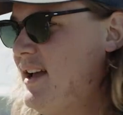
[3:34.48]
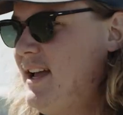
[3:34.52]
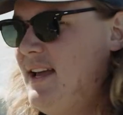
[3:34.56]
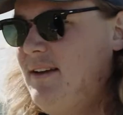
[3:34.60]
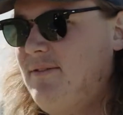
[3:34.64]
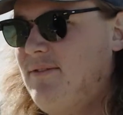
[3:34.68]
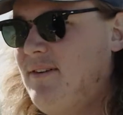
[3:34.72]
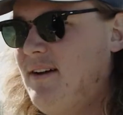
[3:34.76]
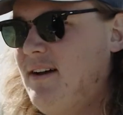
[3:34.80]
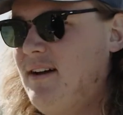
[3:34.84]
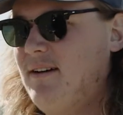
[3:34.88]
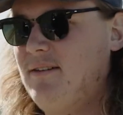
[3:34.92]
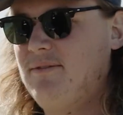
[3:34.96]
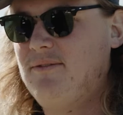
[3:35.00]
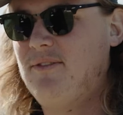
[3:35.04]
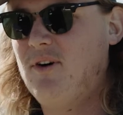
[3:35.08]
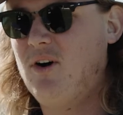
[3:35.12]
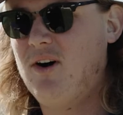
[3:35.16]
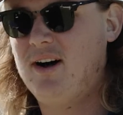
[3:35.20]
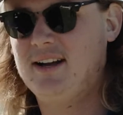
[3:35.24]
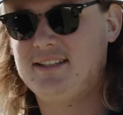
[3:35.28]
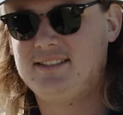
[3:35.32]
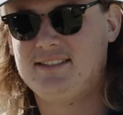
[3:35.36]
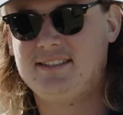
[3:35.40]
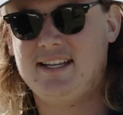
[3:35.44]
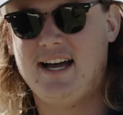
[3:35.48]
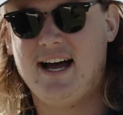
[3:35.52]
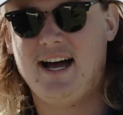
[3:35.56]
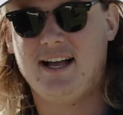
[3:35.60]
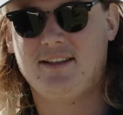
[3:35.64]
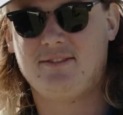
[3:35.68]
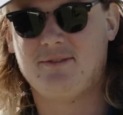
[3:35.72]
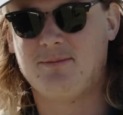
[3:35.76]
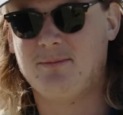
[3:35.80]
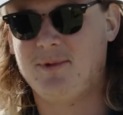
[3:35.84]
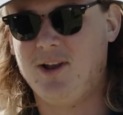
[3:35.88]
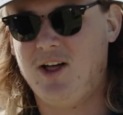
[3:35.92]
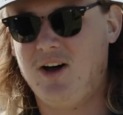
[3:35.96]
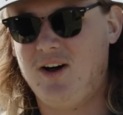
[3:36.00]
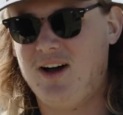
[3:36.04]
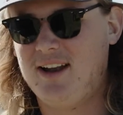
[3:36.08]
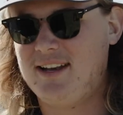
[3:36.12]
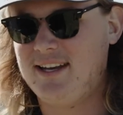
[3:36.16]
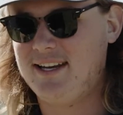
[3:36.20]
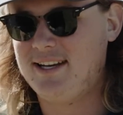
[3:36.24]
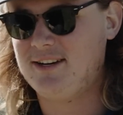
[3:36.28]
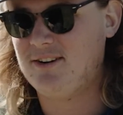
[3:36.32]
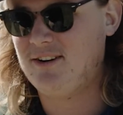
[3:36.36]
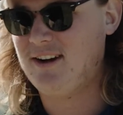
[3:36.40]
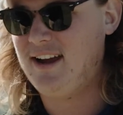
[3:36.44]
If a fire starts from
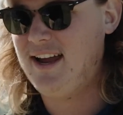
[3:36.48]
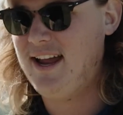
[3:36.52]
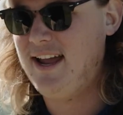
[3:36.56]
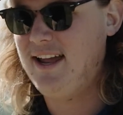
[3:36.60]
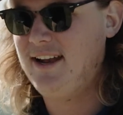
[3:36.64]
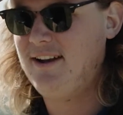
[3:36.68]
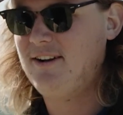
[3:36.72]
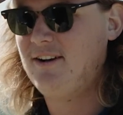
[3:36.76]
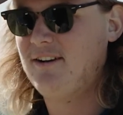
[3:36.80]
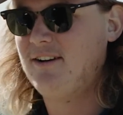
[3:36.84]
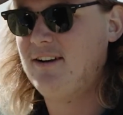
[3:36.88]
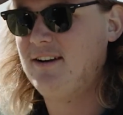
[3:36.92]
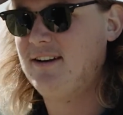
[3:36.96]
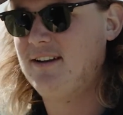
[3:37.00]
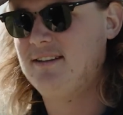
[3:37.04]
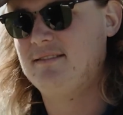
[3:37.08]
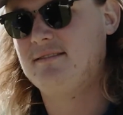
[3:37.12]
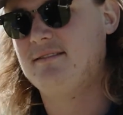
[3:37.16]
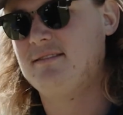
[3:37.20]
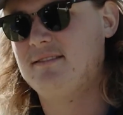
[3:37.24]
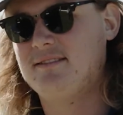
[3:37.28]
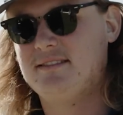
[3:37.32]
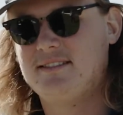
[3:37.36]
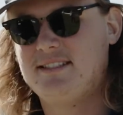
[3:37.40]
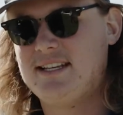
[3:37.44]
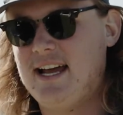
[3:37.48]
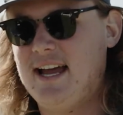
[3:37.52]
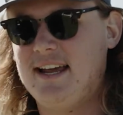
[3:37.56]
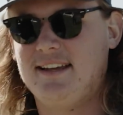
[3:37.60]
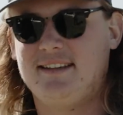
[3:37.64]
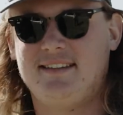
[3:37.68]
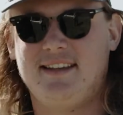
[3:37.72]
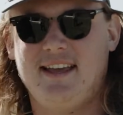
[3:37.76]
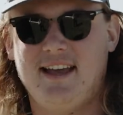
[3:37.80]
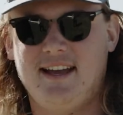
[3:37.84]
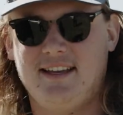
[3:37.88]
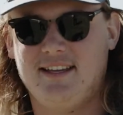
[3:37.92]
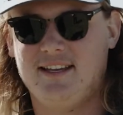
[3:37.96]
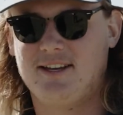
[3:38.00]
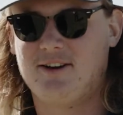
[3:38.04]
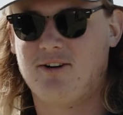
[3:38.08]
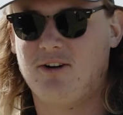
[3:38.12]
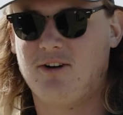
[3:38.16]
lightning or a header and it takes out your